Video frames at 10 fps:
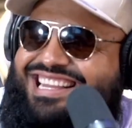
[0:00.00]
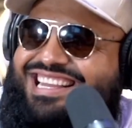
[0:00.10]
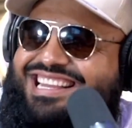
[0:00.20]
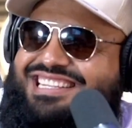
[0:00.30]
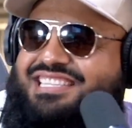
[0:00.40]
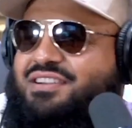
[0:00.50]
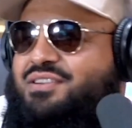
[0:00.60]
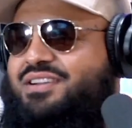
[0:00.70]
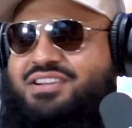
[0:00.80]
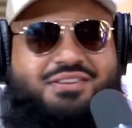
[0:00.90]
Instead of
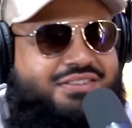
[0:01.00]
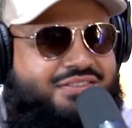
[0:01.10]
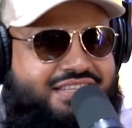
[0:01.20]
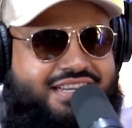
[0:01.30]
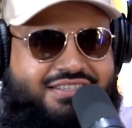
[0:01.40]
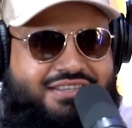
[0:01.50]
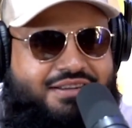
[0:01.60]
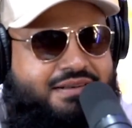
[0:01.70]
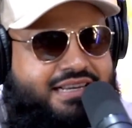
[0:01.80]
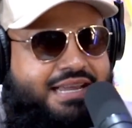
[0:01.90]
doing a YouTube channel, I should have
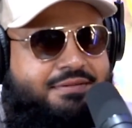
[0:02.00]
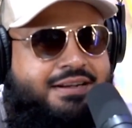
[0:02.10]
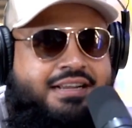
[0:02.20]
been a gamer.